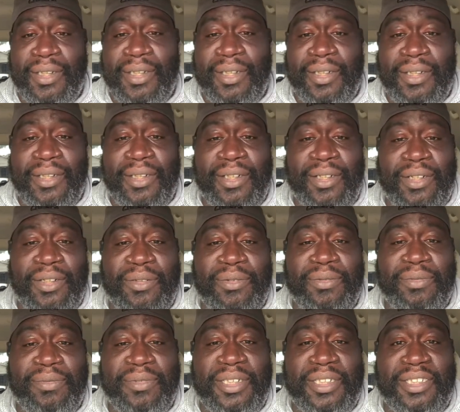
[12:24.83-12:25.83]
You know,
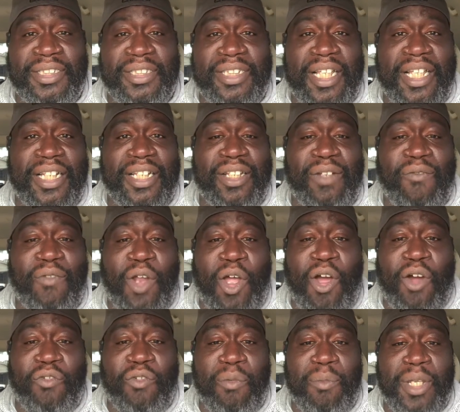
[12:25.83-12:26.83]
this is the end of the
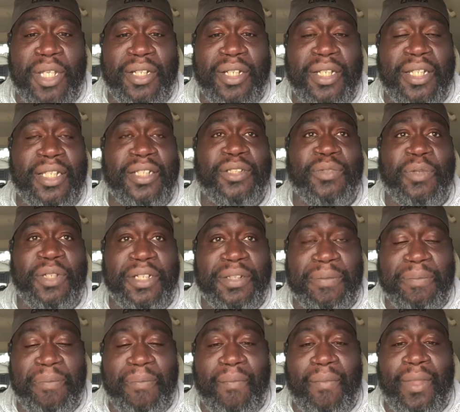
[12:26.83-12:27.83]
vlog for me this week.
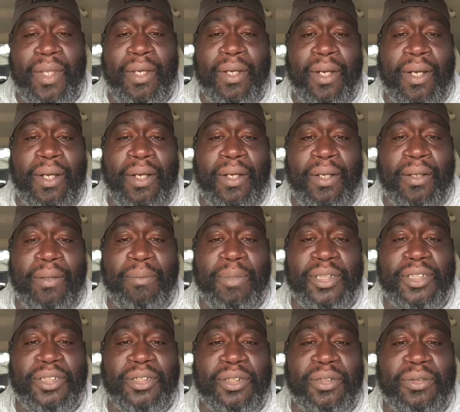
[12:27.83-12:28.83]
But
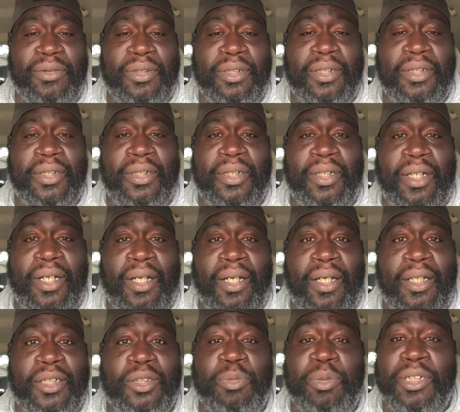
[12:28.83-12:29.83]
you know,
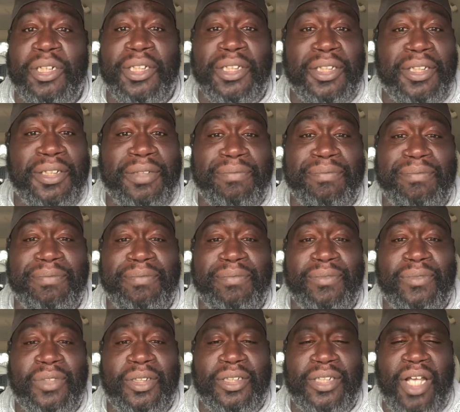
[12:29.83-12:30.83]
it's been good.
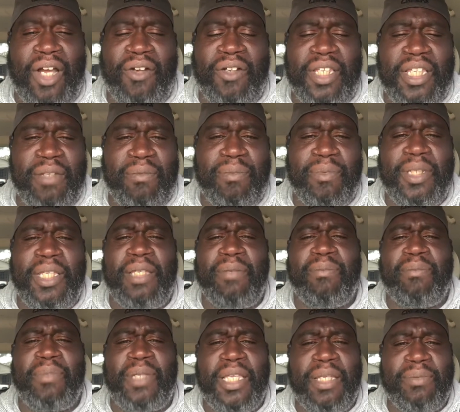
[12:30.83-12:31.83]
Y'all
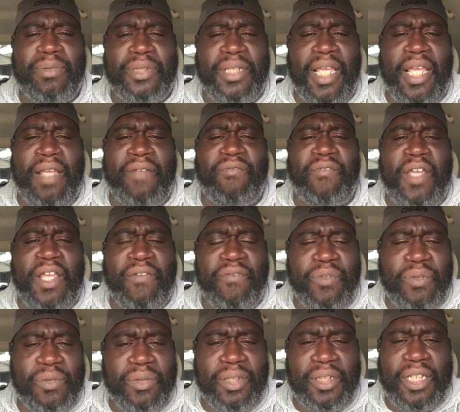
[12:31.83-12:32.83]
keep staying
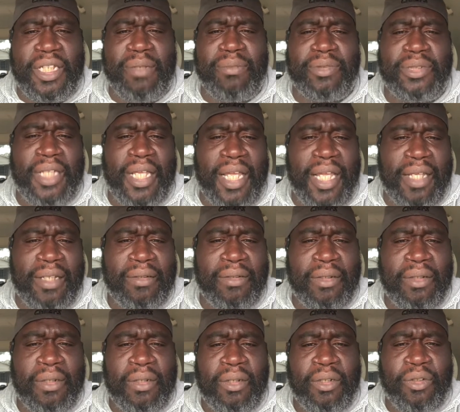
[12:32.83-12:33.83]
faithful and keep staying
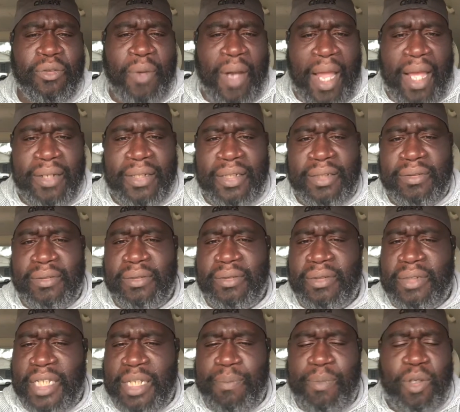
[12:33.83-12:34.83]
grounded.
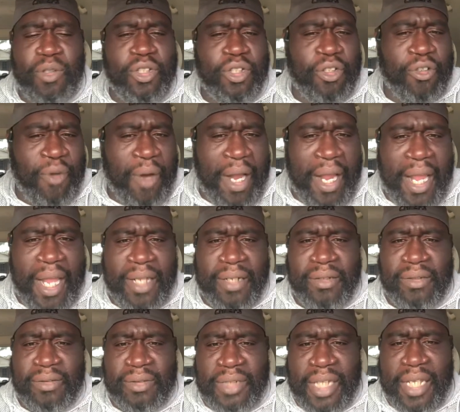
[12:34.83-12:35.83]
Keep on your
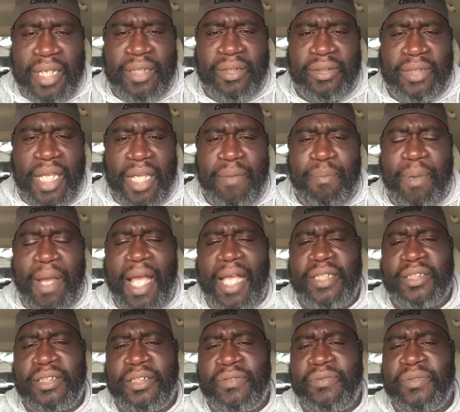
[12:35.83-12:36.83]
grind. Stay
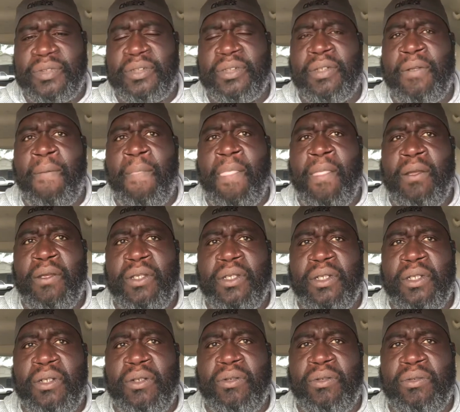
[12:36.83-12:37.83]
positive, and you
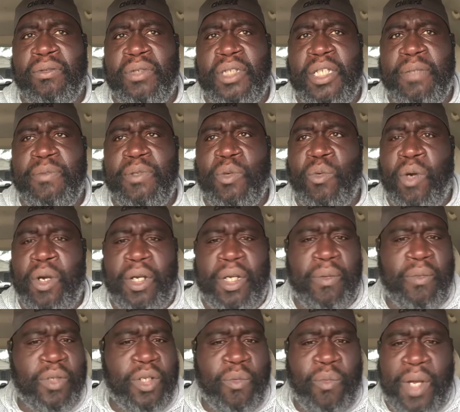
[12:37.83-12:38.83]
know, keep your
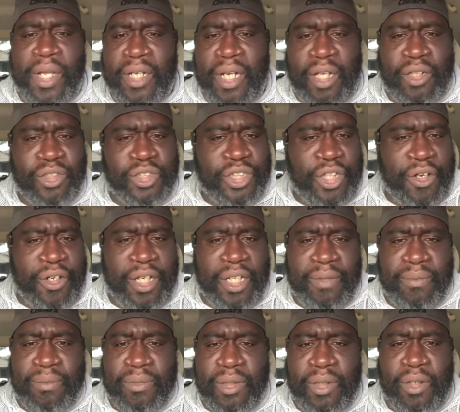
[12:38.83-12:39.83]
weight loss journey.
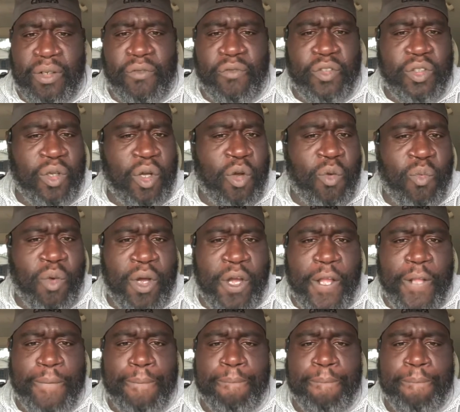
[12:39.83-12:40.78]
You know, if you're on one,